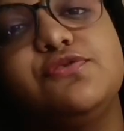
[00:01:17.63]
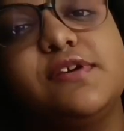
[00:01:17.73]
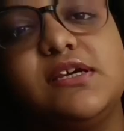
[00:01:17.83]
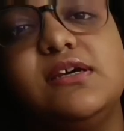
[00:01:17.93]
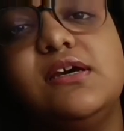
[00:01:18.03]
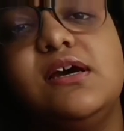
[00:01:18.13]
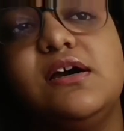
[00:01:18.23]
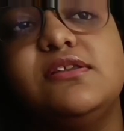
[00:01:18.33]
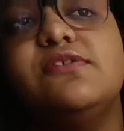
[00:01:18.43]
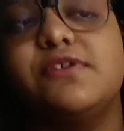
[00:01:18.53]
which
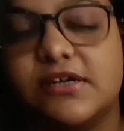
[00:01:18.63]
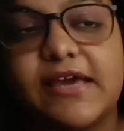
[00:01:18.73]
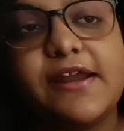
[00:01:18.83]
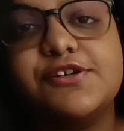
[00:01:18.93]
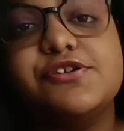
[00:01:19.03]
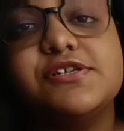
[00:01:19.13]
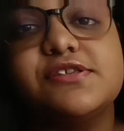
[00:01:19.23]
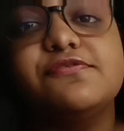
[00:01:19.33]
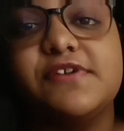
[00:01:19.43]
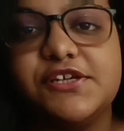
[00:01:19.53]
character
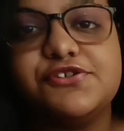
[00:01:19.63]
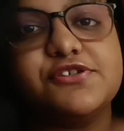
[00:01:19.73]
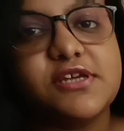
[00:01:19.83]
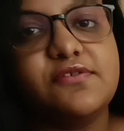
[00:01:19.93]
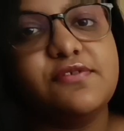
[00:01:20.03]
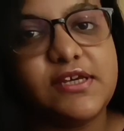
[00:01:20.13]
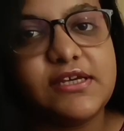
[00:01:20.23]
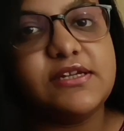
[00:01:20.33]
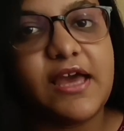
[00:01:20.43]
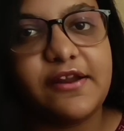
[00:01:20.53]
is the features that
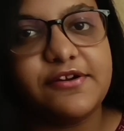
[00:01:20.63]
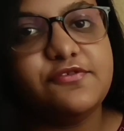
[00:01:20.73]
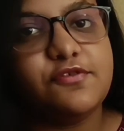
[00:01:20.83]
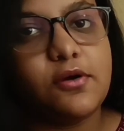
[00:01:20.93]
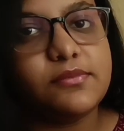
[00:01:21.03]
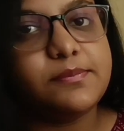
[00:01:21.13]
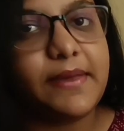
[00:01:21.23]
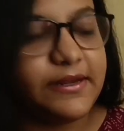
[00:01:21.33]
we inherit from the